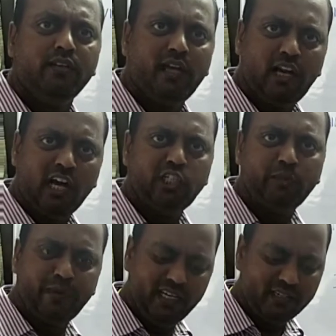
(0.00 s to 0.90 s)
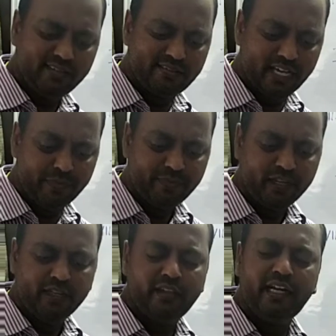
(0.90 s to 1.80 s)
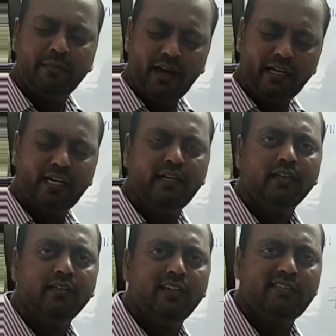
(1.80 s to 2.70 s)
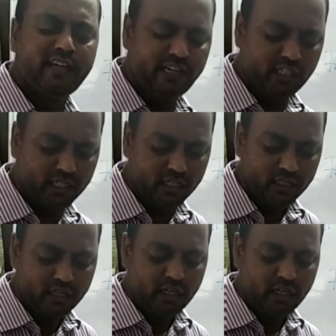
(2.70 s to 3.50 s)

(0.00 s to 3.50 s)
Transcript: The law should be same. They demanded the state uh,